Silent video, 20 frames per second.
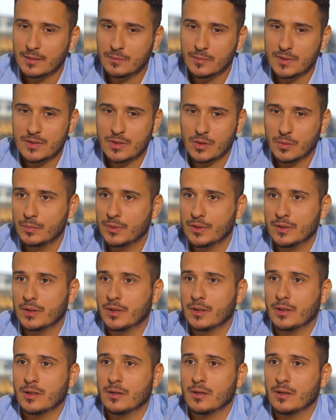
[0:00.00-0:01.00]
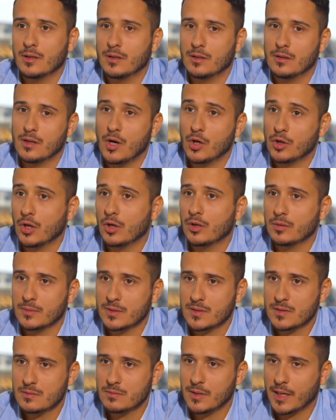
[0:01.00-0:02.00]
team is completely uh,
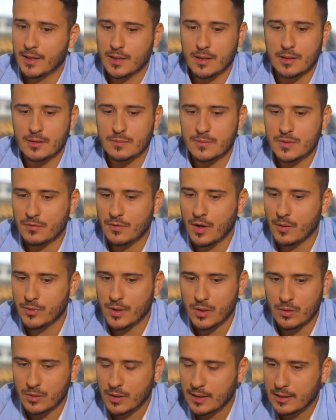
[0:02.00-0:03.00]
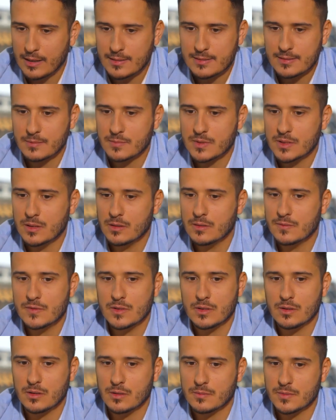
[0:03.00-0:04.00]
autonomous, like in terms of how they organize themselves,
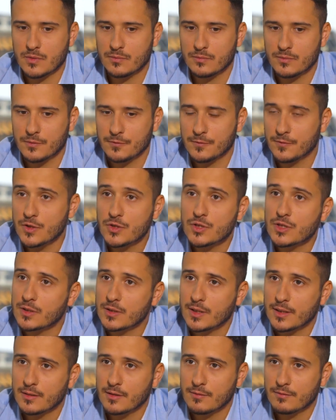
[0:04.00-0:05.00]
in terms of the feature they